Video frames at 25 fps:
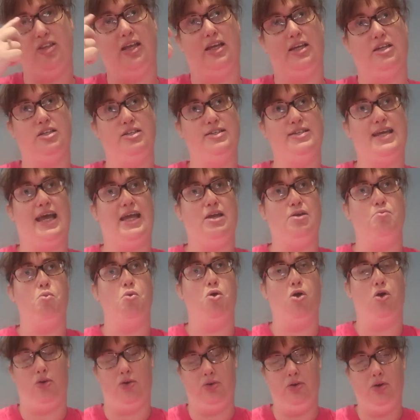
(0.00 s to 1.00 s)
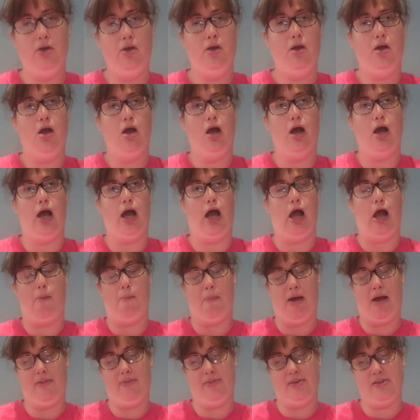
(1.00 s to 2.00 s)
like day one,
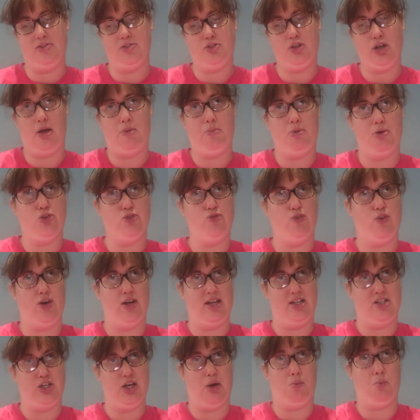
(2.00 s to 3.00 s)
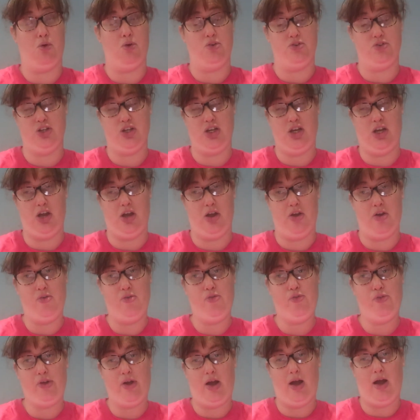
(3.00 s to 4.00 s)
and there's so much footage I want to
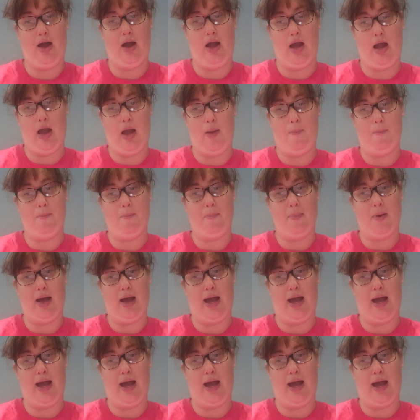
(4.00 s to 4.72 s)
use, and